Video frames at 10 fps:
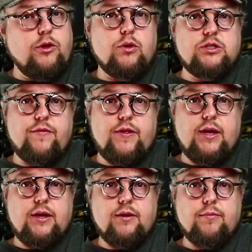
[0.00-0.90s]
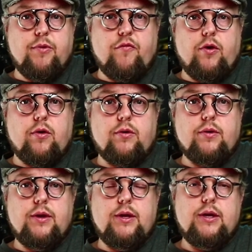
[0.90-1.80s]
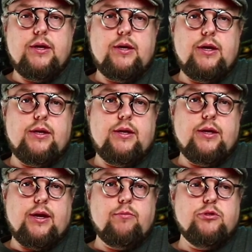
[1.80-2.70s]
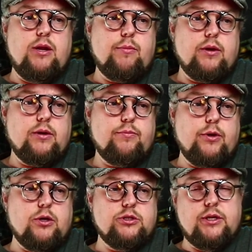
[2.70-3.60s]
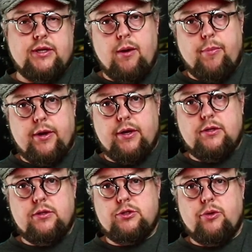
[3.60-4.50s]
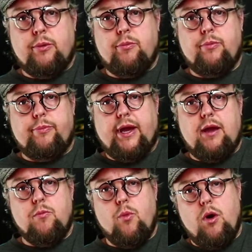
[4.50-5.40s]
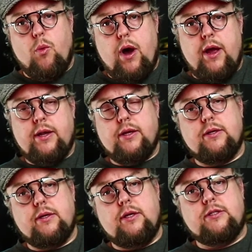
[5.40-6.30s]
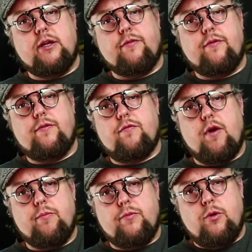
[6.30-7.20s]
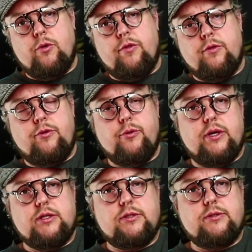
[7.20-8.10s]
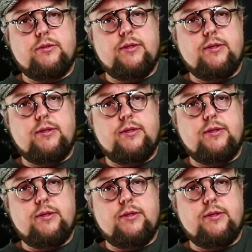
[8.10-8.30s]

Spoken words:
US thing before it came to Denmark, because Dell bought it, so it became worldwide instead of from only the US.